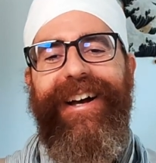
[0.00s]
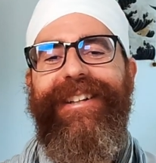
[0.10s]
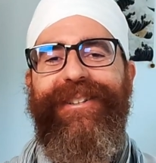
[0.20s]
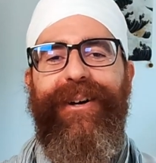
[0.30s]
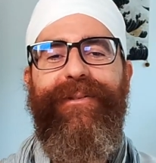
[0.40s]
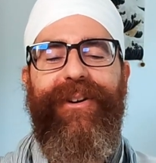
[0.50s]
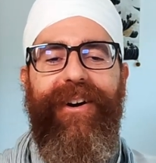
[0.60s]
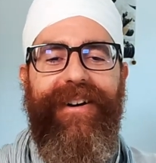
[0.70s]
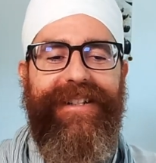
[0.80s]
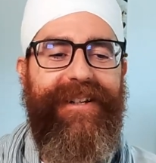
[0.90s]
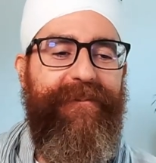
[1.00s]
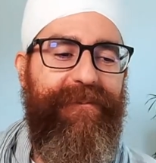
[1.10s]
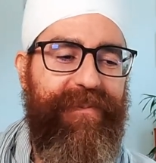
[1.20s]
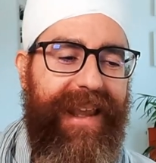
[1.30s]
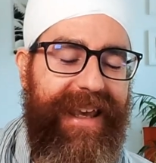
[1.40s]
so of course,
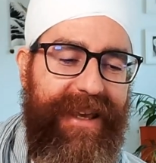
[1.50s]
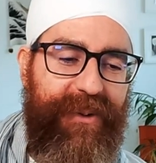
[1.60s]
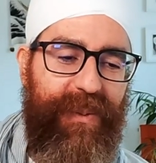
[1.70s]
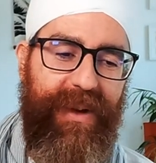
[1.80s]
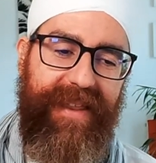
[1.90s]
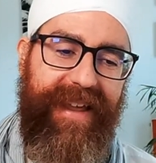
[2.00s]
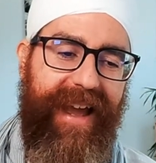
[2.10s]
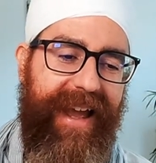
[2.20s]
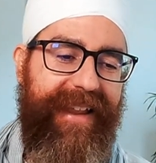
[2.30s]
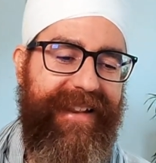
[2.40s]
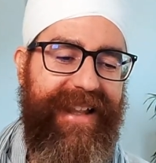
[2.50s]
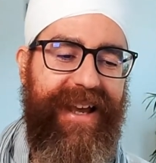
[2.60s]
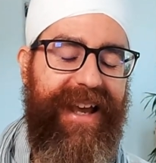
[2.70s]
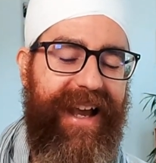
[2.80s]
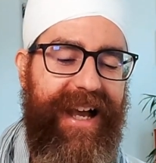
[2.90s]
he would be
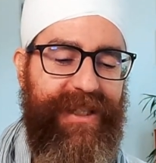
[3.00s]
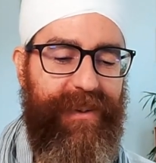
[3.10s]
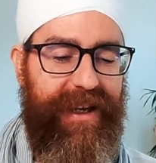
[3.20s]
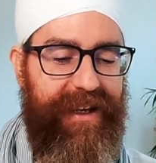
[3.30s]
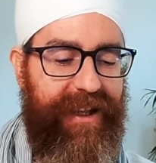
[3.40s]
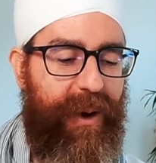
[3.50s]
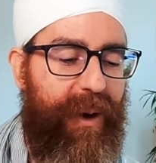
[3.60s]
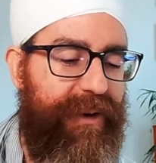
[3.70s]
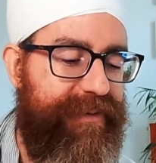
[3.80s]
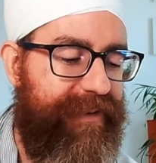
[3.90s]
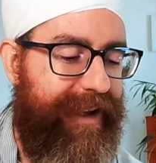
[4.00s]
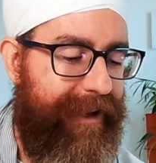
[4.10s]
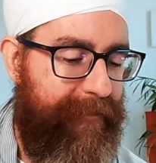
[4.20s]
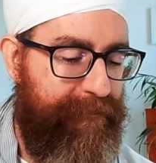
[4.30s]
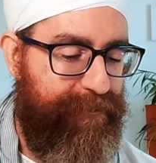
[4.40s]
the husband of
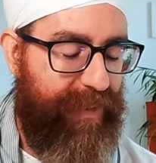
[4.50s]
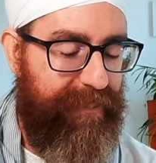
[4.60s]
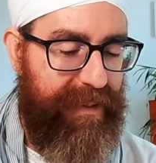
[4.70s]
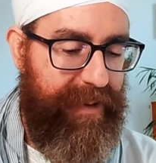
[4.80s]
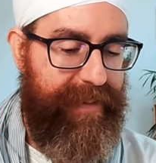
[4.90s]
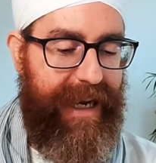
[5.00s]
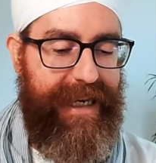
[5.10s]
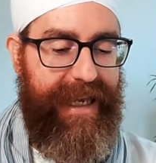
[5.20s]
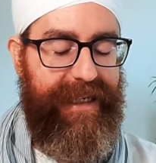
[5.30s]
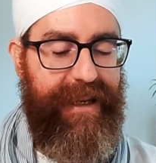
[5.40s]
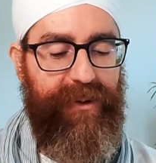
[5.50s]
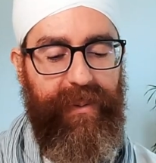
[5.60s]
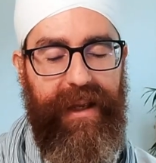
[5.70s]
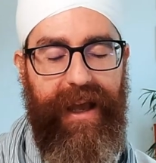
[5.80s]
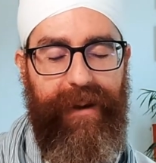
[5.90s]
Bibi Bani, and he would
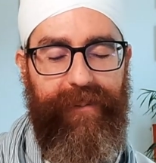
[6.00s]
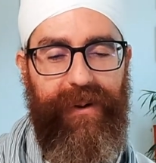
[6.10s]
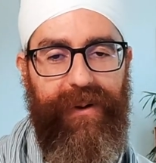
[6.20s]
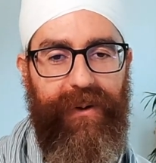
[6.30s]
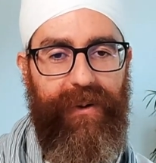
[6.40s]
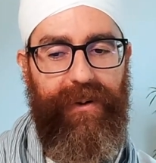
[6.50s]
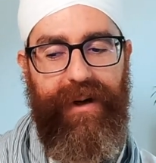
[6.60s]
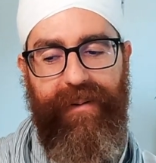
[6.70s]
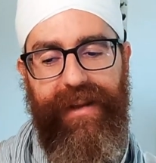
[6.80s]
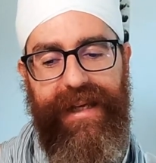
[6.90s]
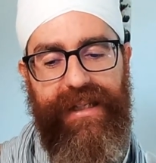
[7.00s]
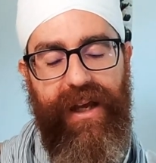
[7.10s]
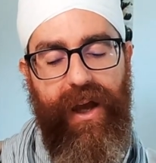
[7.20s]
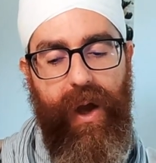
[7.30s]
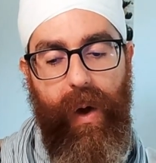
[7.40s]
become Guru Ramdas,
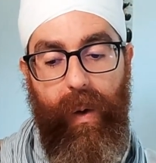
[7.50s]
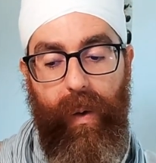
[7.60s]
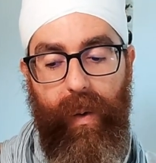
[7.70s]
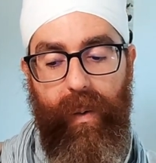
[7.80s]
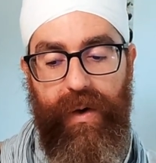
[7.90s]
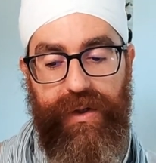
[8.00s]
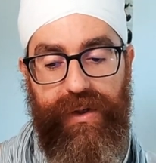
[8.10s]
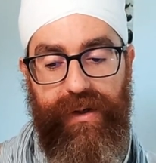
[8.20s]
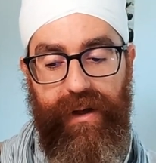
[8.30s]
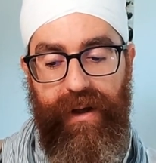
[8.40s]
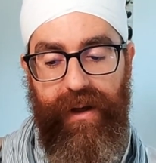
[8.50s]
who was...